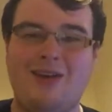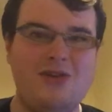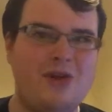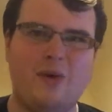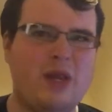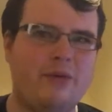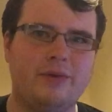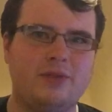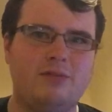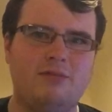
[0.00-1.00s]
Nowhere near
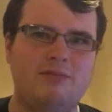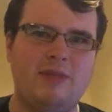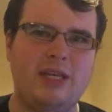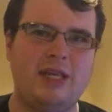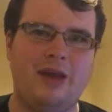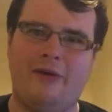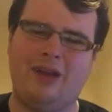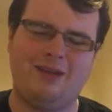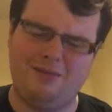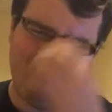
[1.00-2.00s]
as
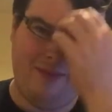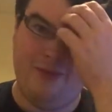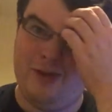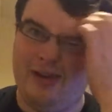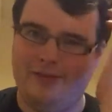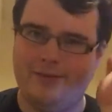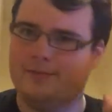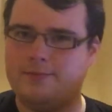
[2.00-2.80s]
endearing, whatever.